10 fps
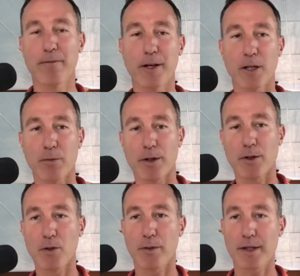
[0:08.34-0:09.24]
video that we
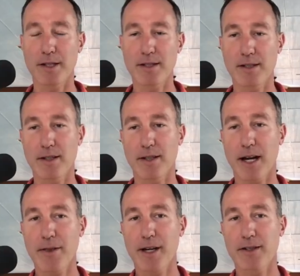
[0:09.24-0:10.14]
do because it's uh,
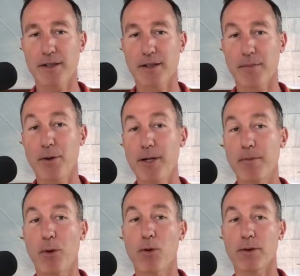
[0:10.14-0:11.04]
I think it's a pretty
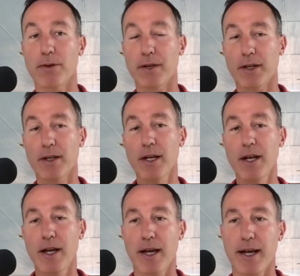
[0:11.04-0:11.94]
important thing.
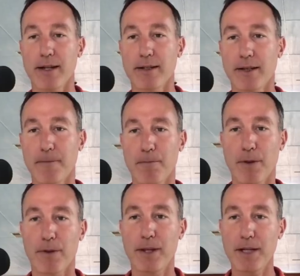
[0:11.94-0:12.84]
And uh,
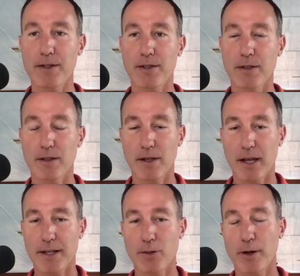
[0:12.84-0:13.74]
this
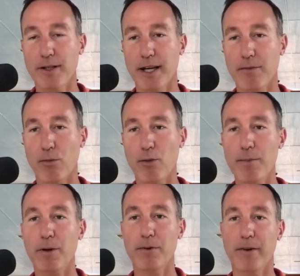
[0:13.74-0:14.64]
is going to have
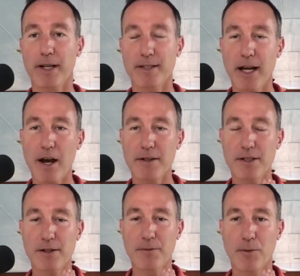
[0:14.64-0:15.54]
ripple effects, not
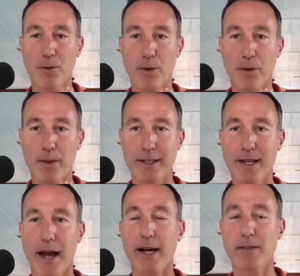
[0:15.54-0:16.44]
just for the
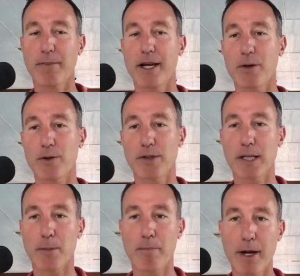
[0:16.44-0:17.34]
taxpayers
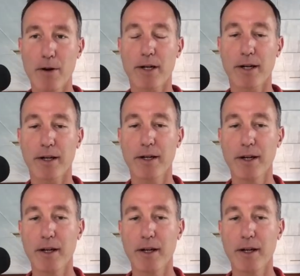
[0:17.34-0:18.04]
in America,